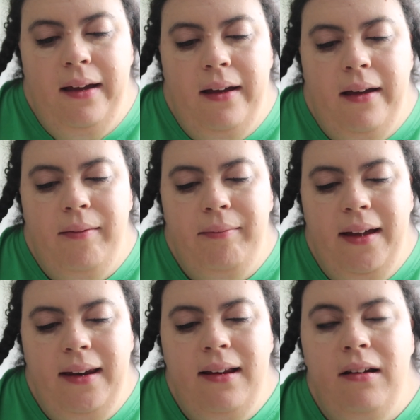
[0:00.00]

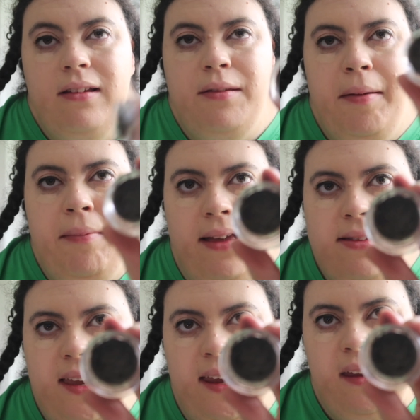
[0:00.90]
And it looks a bit
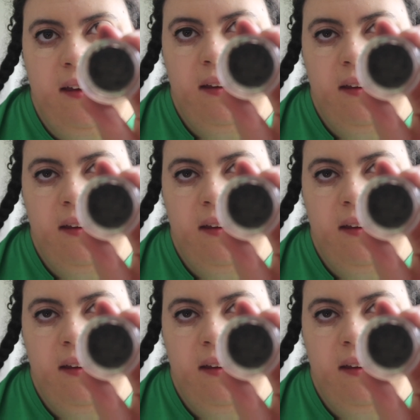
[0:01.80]
messy.